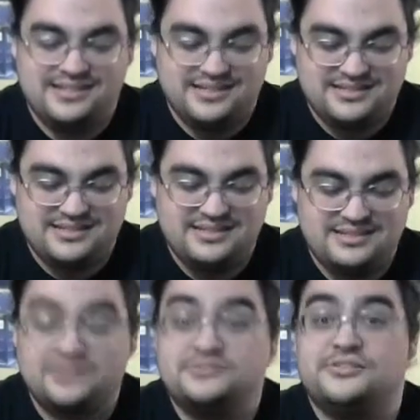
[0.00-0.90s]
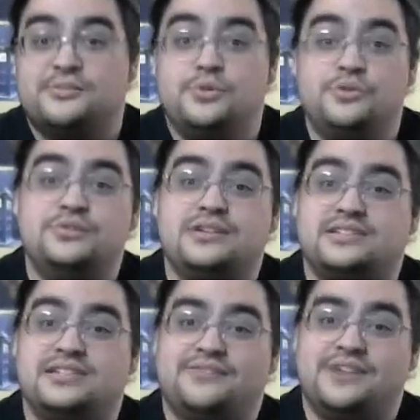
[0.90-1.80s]
because the Circle of the Moon
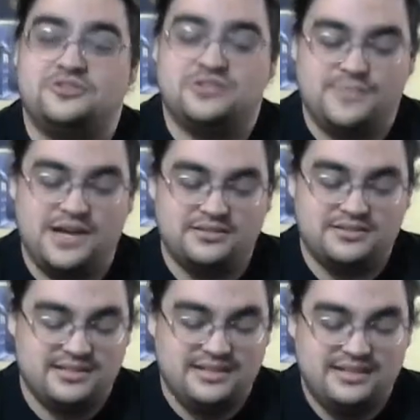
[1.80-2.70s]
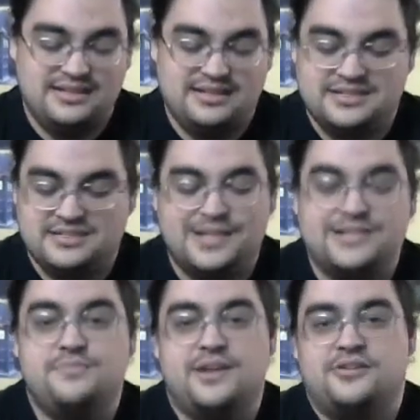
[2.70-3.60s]
doesn't give extra spells. It just
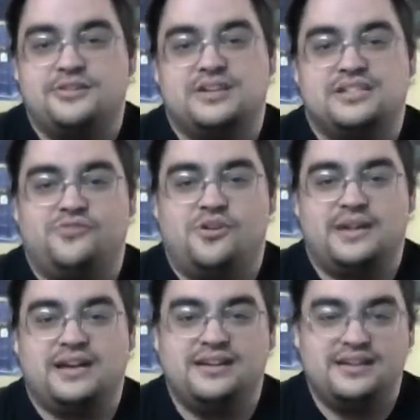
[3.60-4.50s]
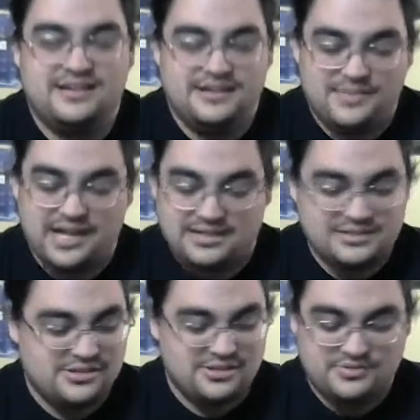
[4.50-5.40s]
makes you better at transforming. But yeah,
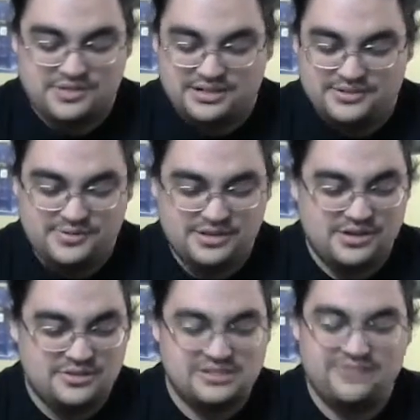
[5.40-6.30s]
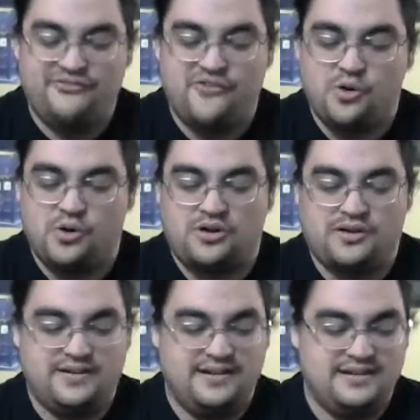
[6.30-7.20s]
so those were those 4
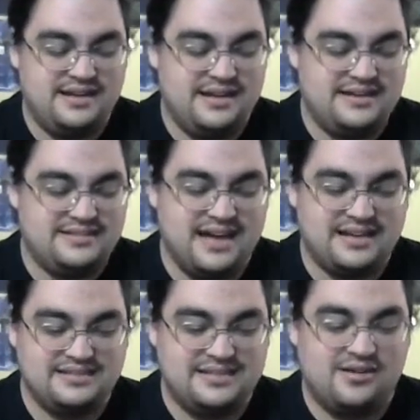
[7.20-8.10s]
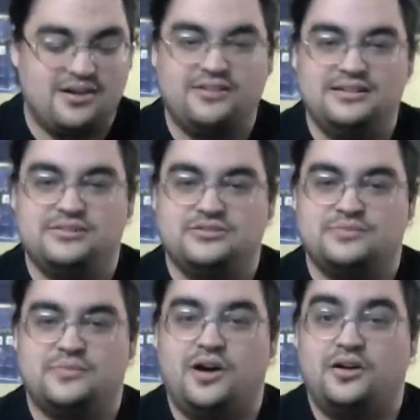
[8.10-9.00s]
decks. They're all either
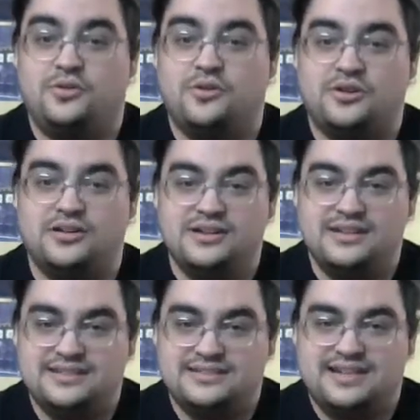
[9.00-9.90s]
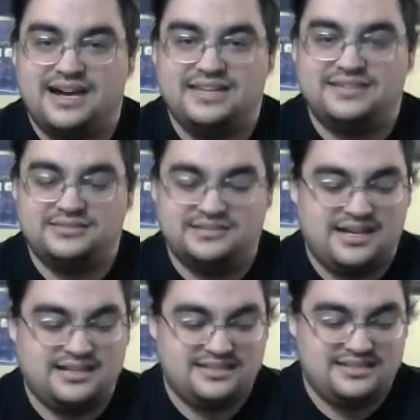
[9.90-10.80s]
small or tiny little
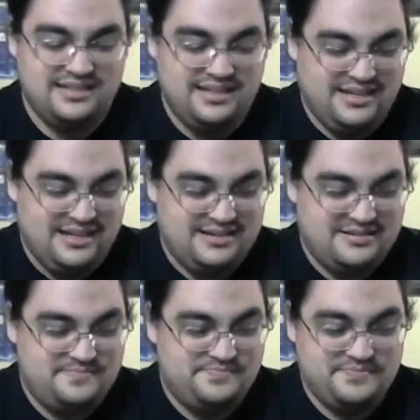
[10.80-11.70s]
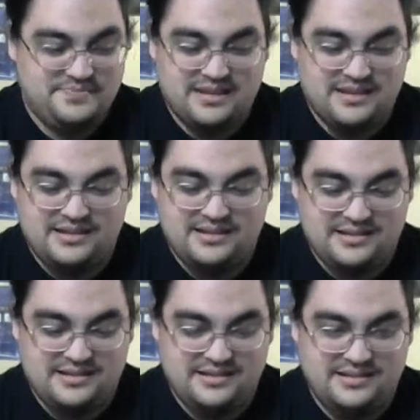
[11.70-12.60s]
decks.
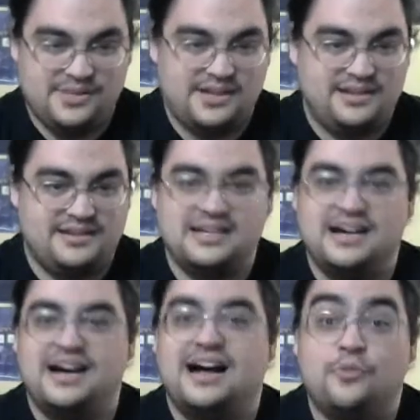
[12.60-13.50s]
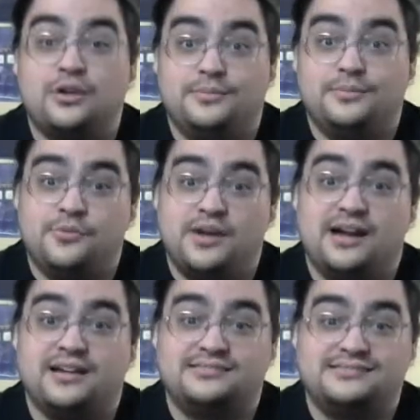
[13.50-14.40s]
But I'm working my way
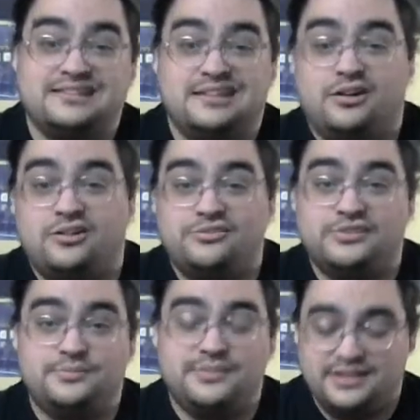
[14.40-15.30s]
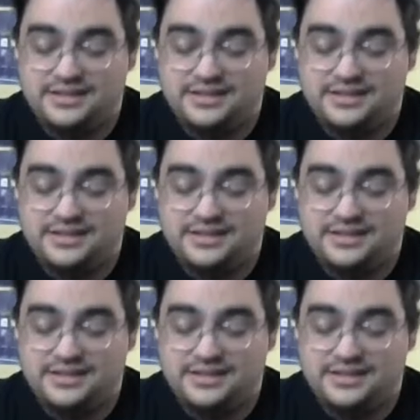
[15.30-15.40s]
on collecting all of them.